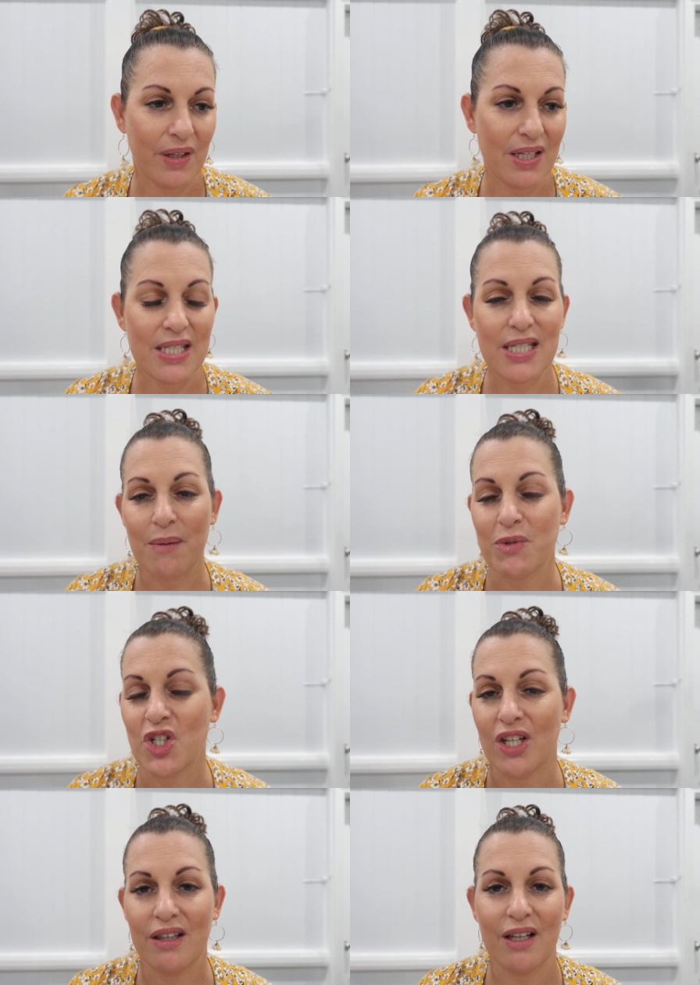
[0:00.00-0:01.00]

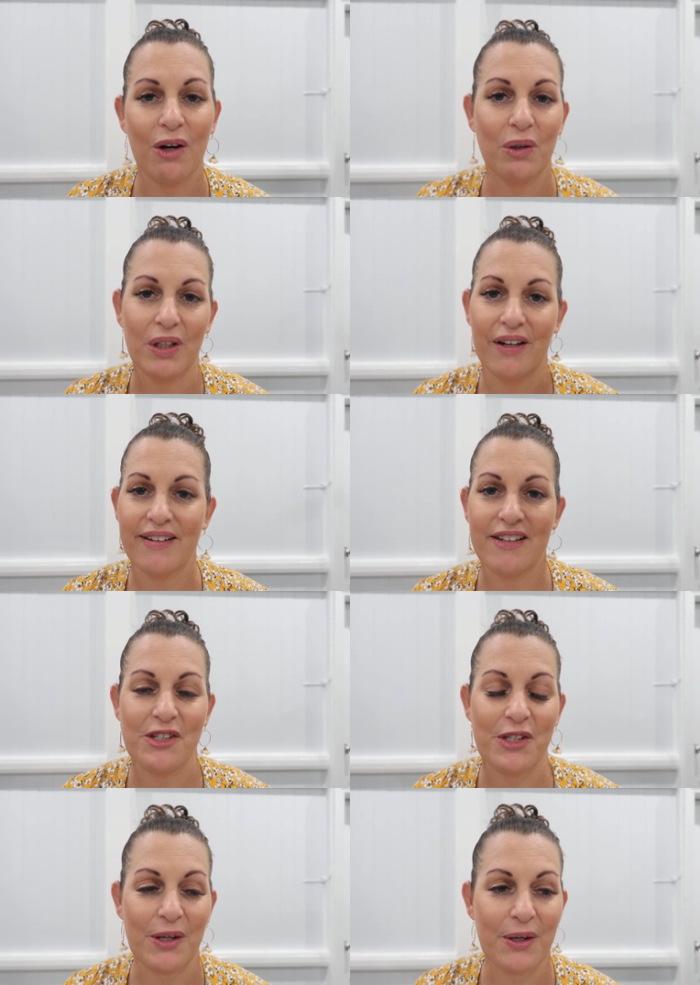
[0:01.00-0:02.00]
conception the whole lot
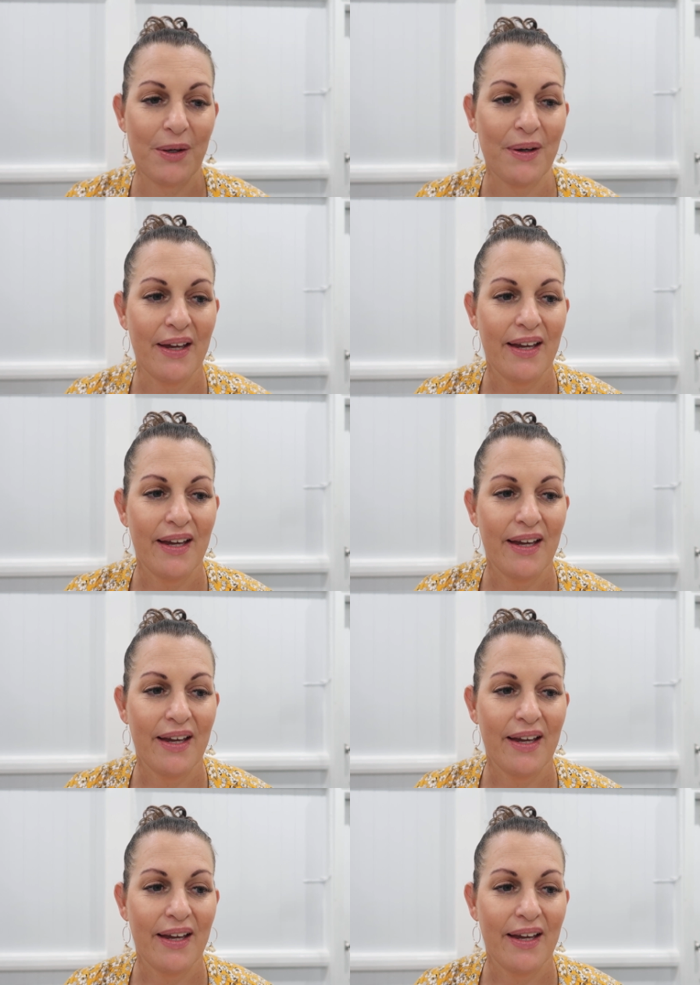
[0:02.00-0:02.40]
so